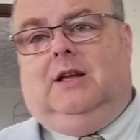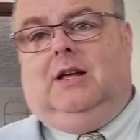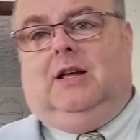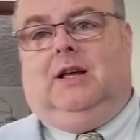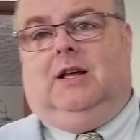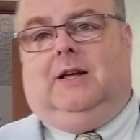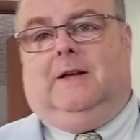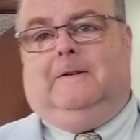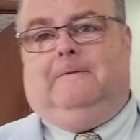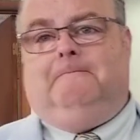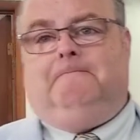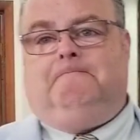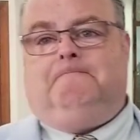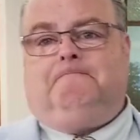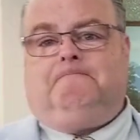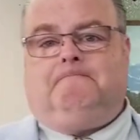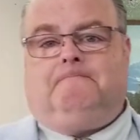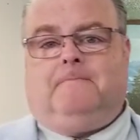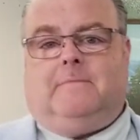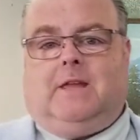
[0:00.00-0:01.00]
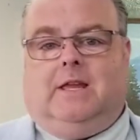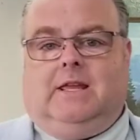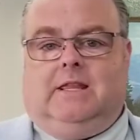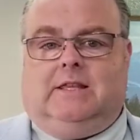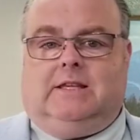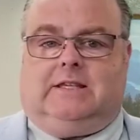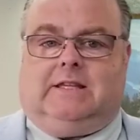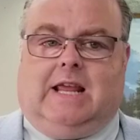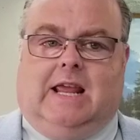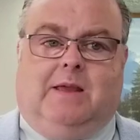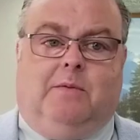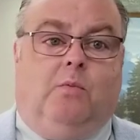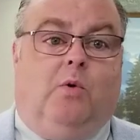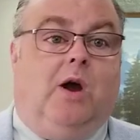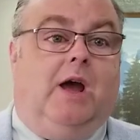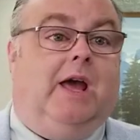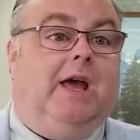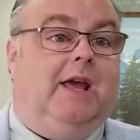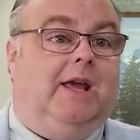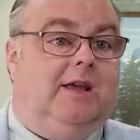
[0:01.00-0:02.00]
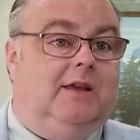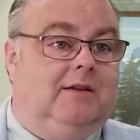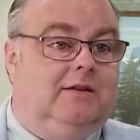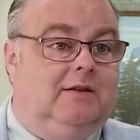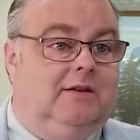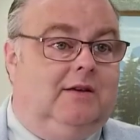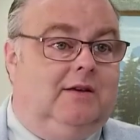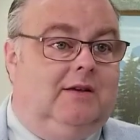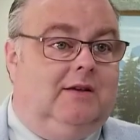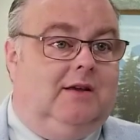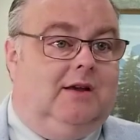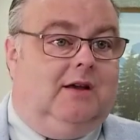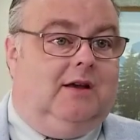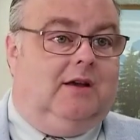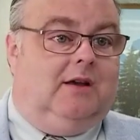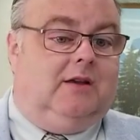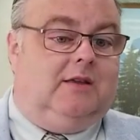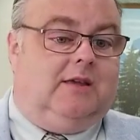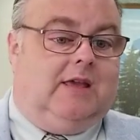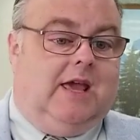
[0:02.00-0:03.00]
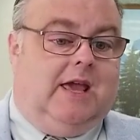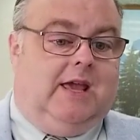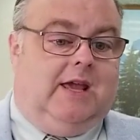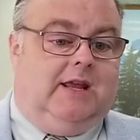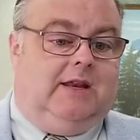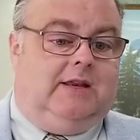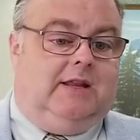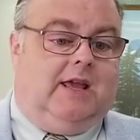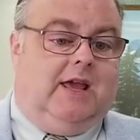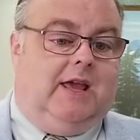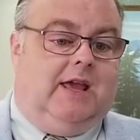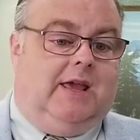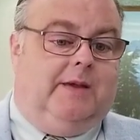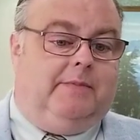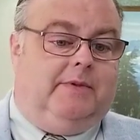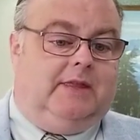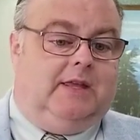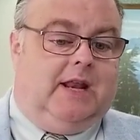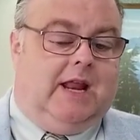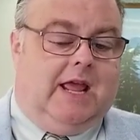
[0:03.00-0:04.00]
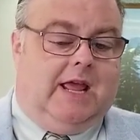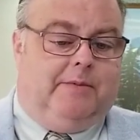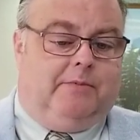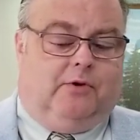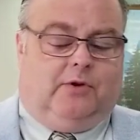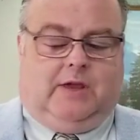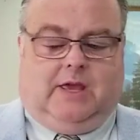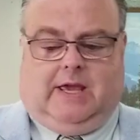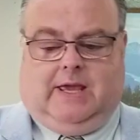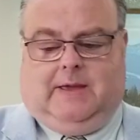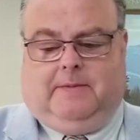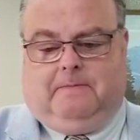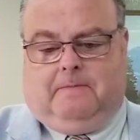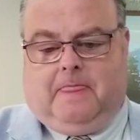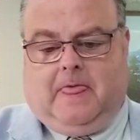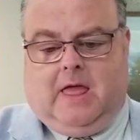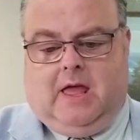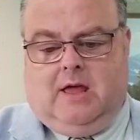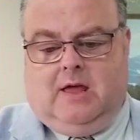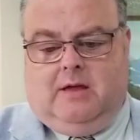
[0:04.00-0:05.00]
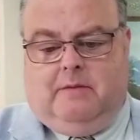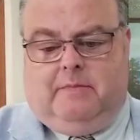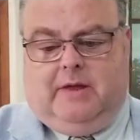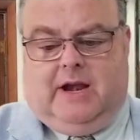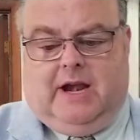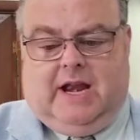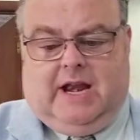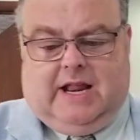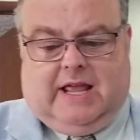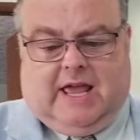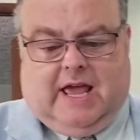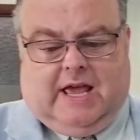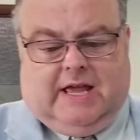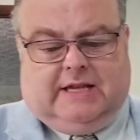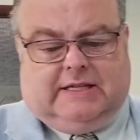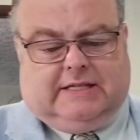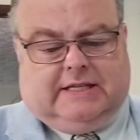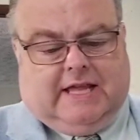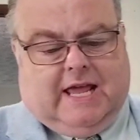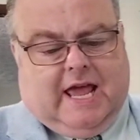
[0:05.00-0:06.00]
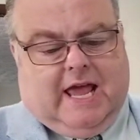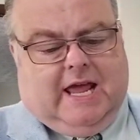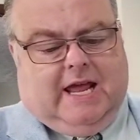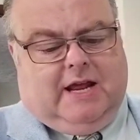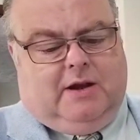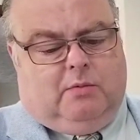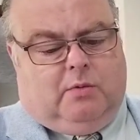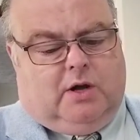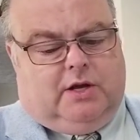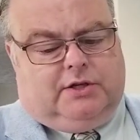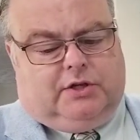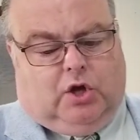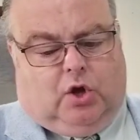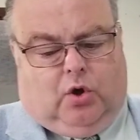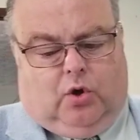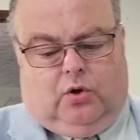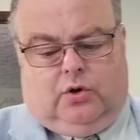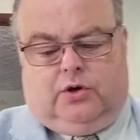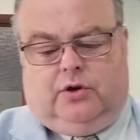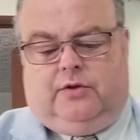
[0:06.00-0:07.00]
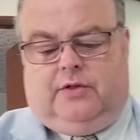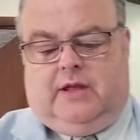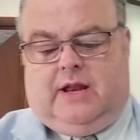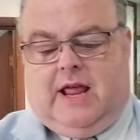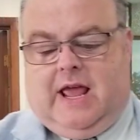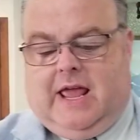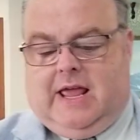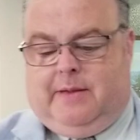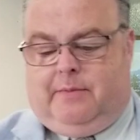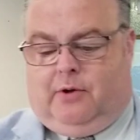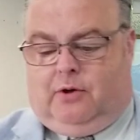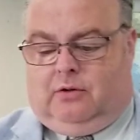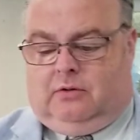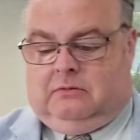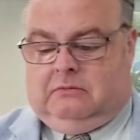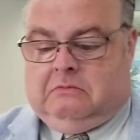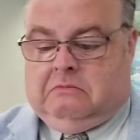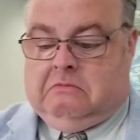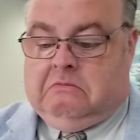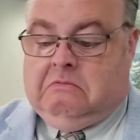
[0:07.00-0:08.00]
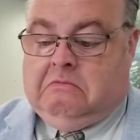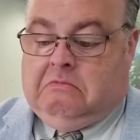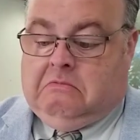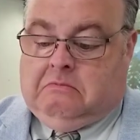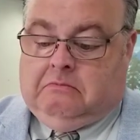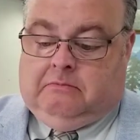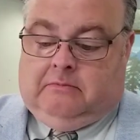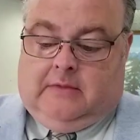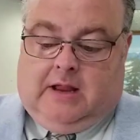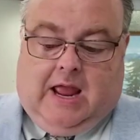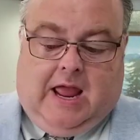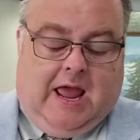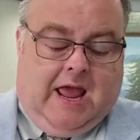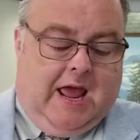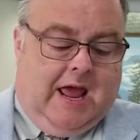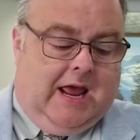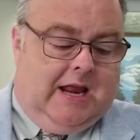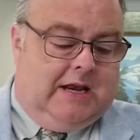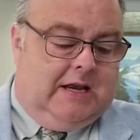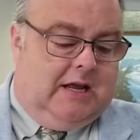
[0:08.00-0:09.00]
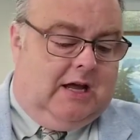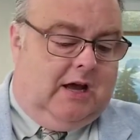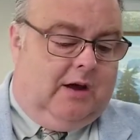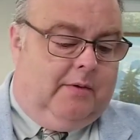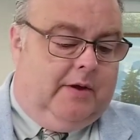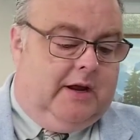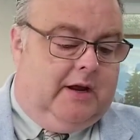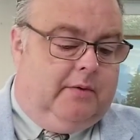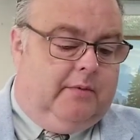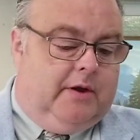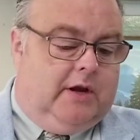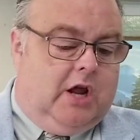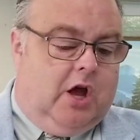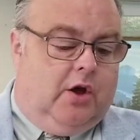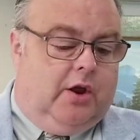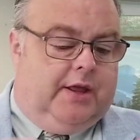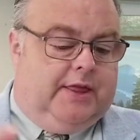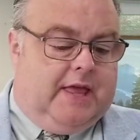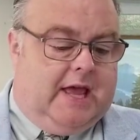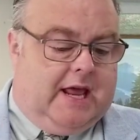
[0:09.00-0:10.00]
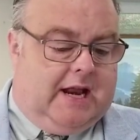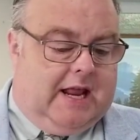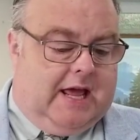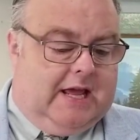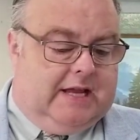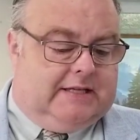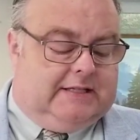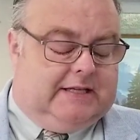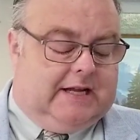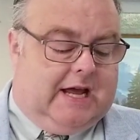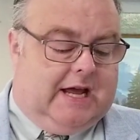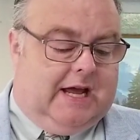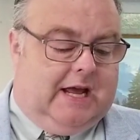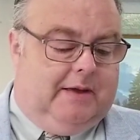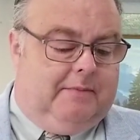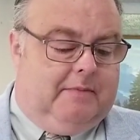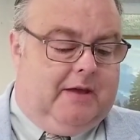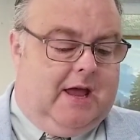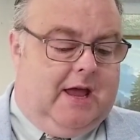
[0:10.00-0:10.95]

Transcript: Um, in the same way, uh, Cain came, and then Abel came. But in any case, Cain was older than Abel. And uh, we, we noted that last time.